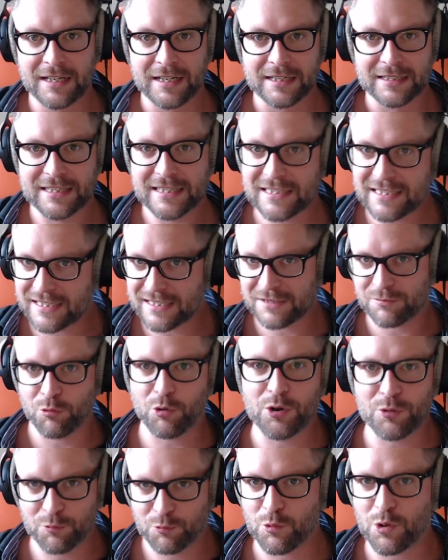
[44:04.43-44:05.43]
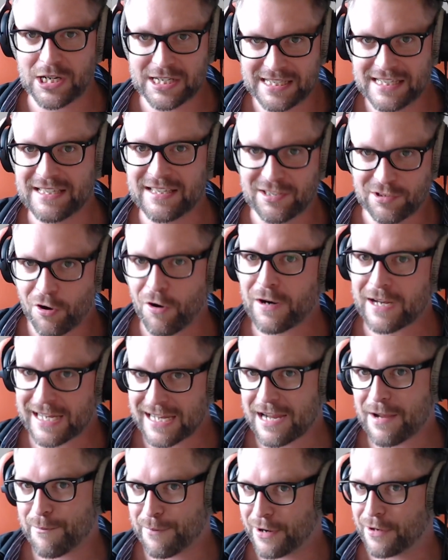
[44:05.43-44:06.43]
This is what he's
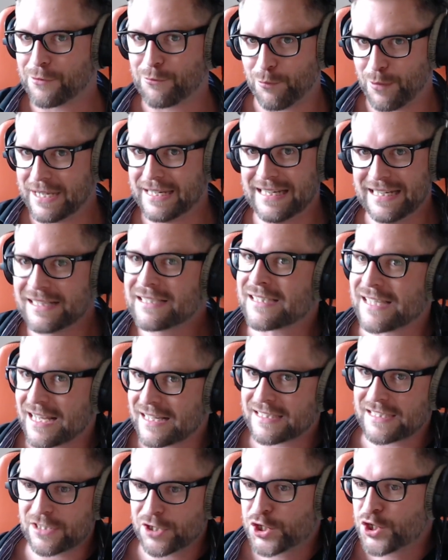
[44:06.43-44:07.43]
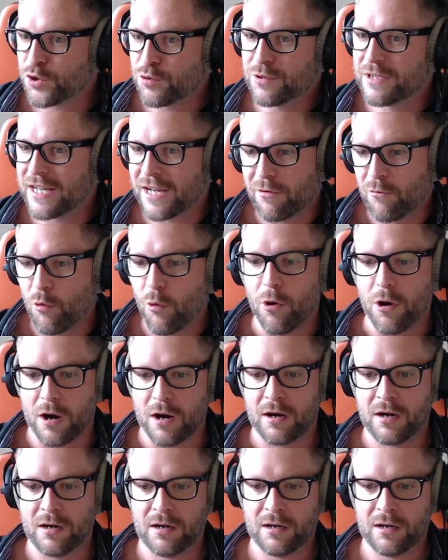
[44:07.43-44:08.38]
talking about when he says a shooting war.